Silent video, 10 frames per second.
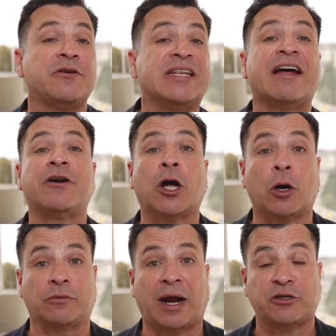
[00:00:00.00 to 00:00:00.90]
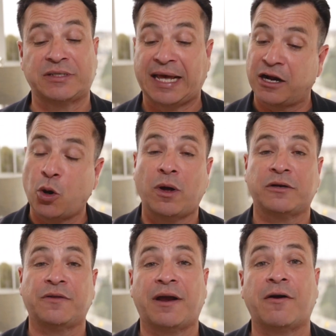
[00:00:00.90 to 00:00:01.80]
You never know, right? So he's got to go
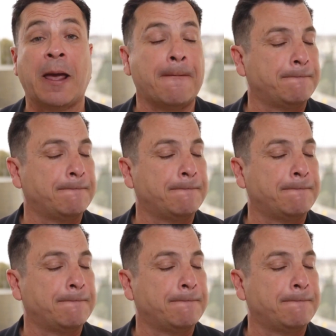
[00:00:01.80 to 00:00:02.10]
under there,